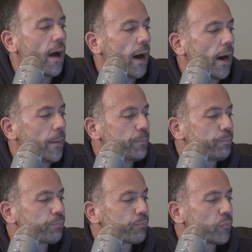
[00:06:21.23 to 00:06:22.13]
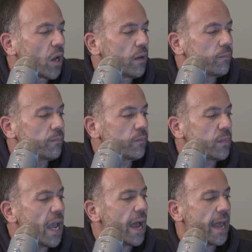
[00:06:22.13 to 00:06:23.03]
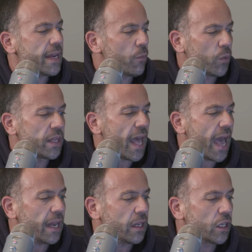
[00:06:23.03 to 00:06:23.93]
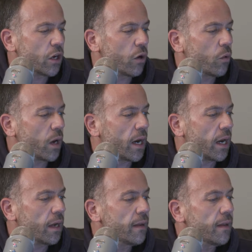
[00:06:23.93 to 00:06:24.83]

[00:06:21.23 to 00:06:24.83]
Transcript: And then with that, you know,